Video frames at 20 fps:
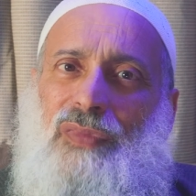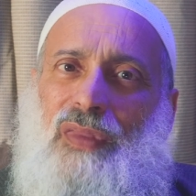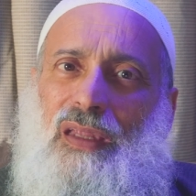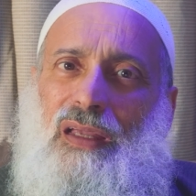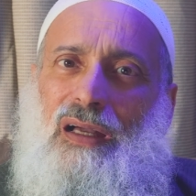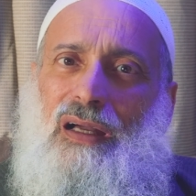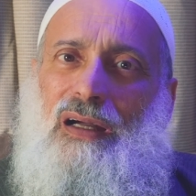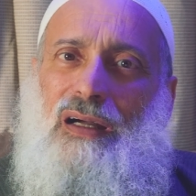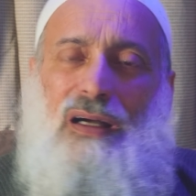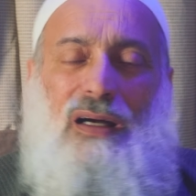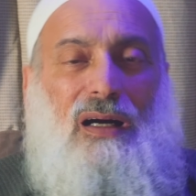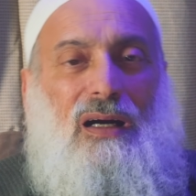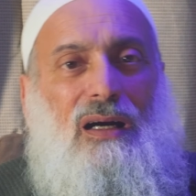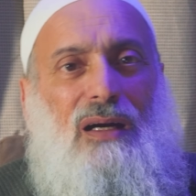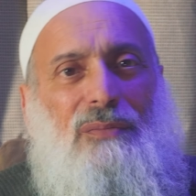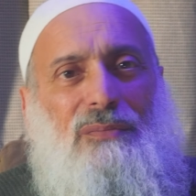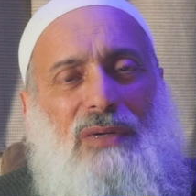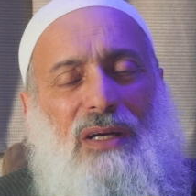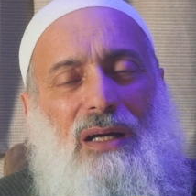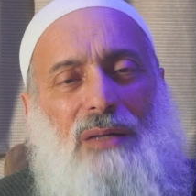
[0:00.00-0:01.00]

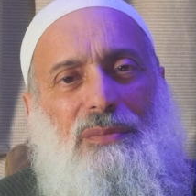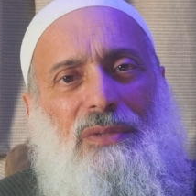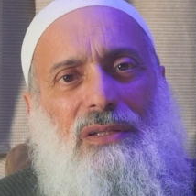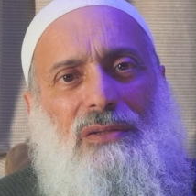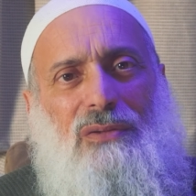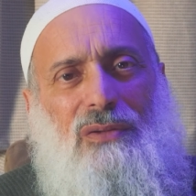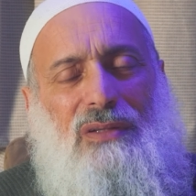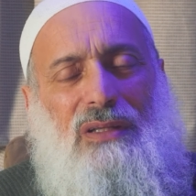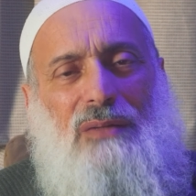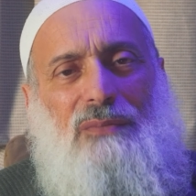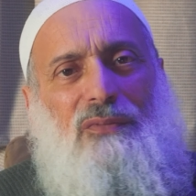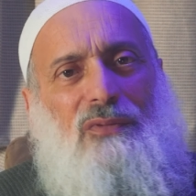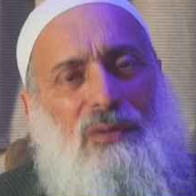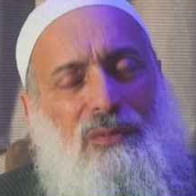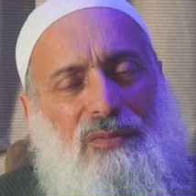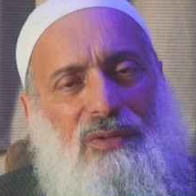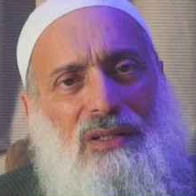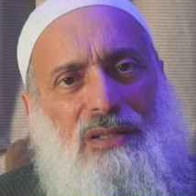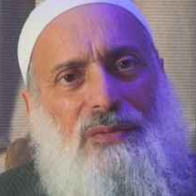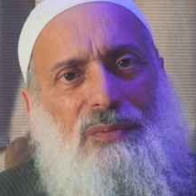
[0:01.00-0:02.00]
harm coming to them from
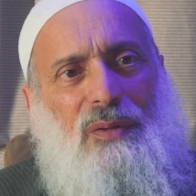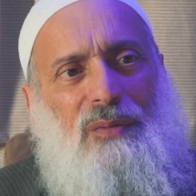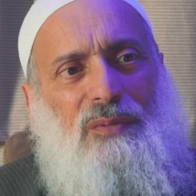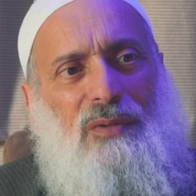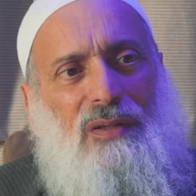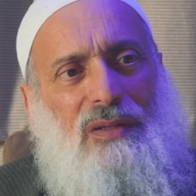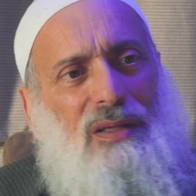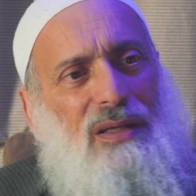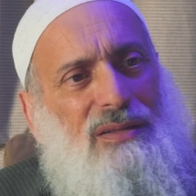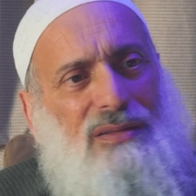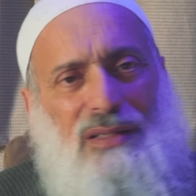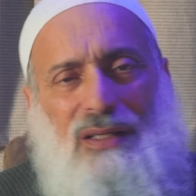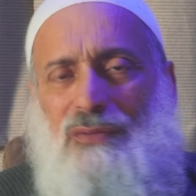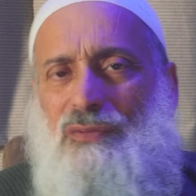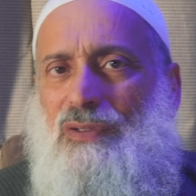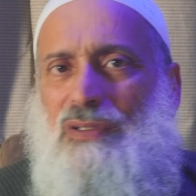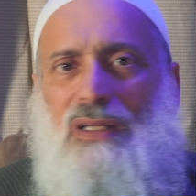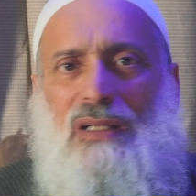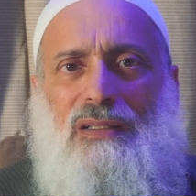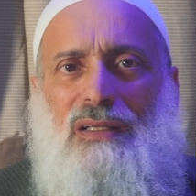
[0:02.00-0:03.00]
these people. They said,
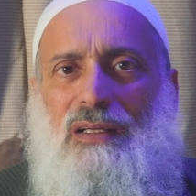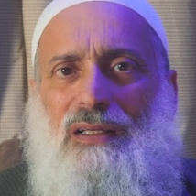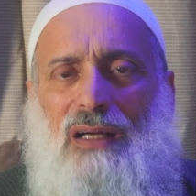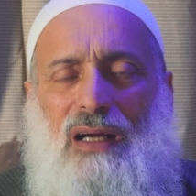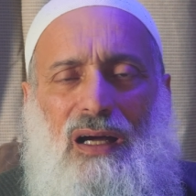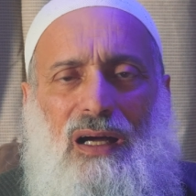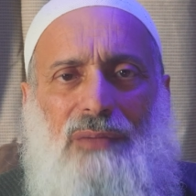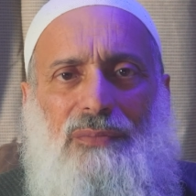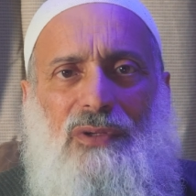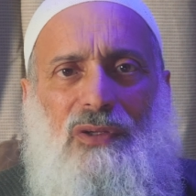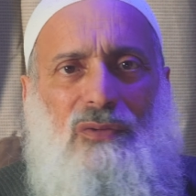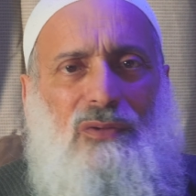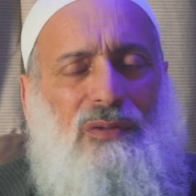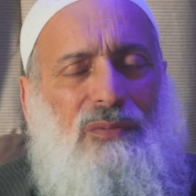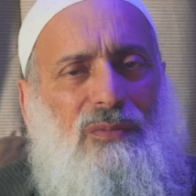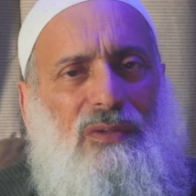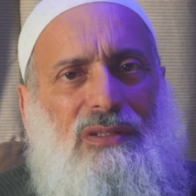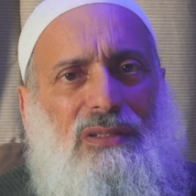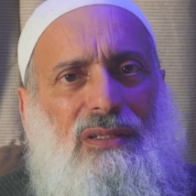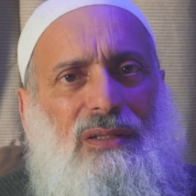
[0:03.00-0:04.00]
we're not gonna harm you, we're
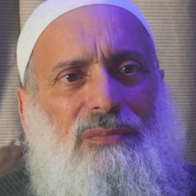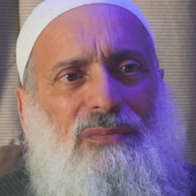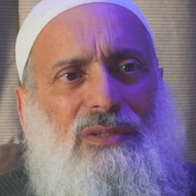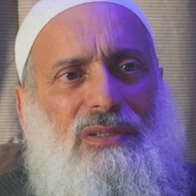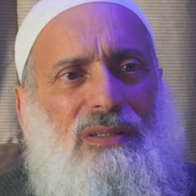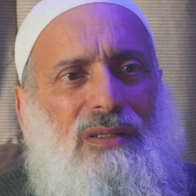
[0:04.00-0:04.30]
Muslims.